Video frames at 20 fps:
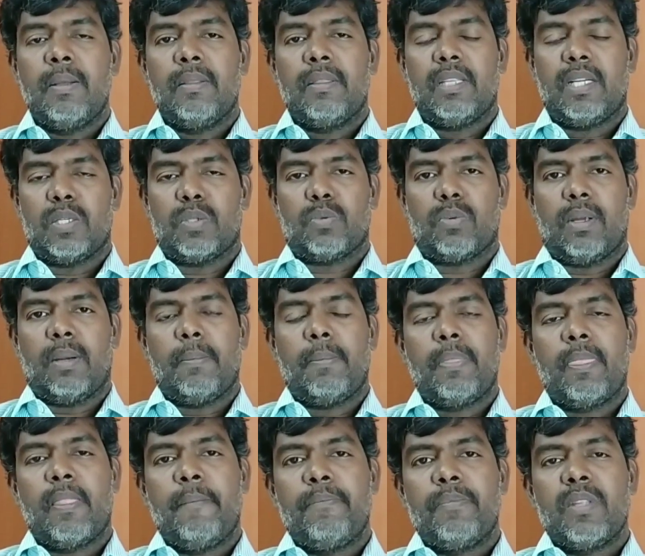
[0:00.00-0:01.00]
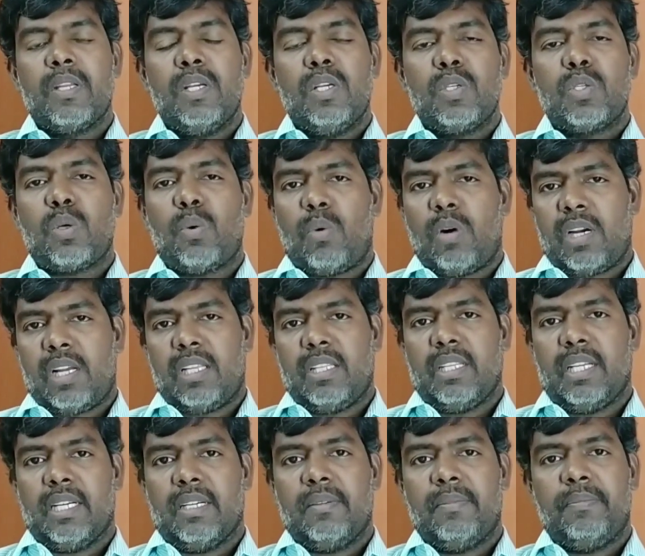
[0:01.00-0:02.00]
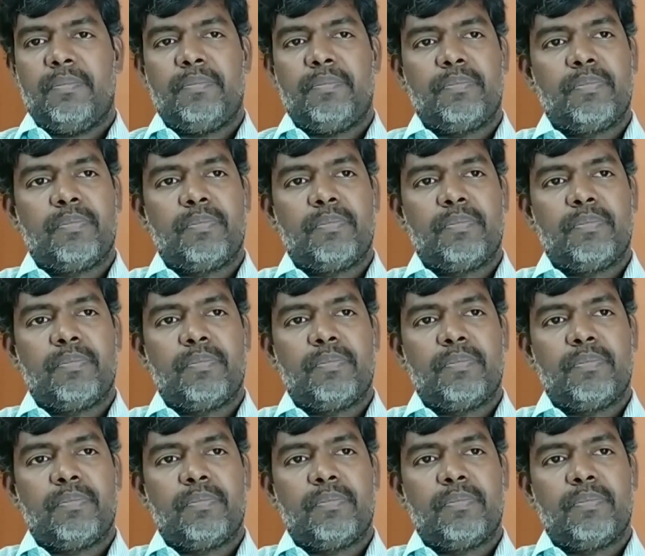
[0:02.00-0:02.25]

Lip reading: That's one. So what are that?